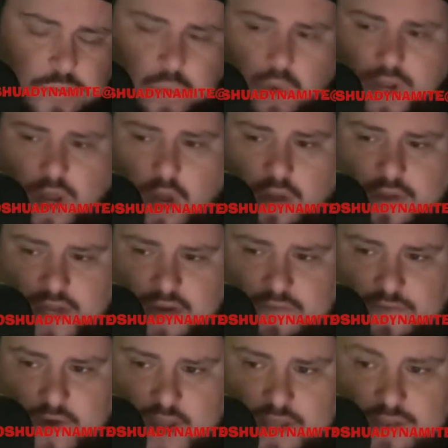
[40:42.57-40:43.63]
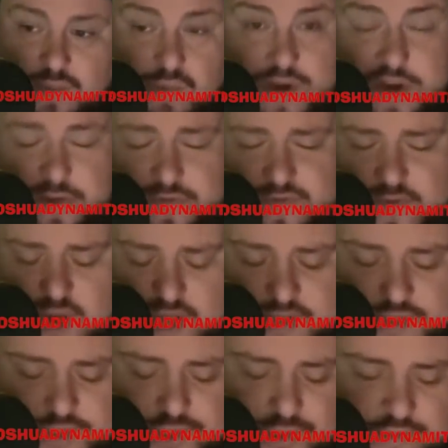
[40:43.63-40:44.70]
We all need friends, real
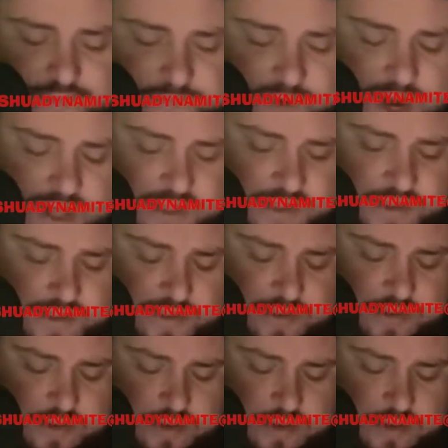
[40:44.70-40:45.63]
friends, true friends.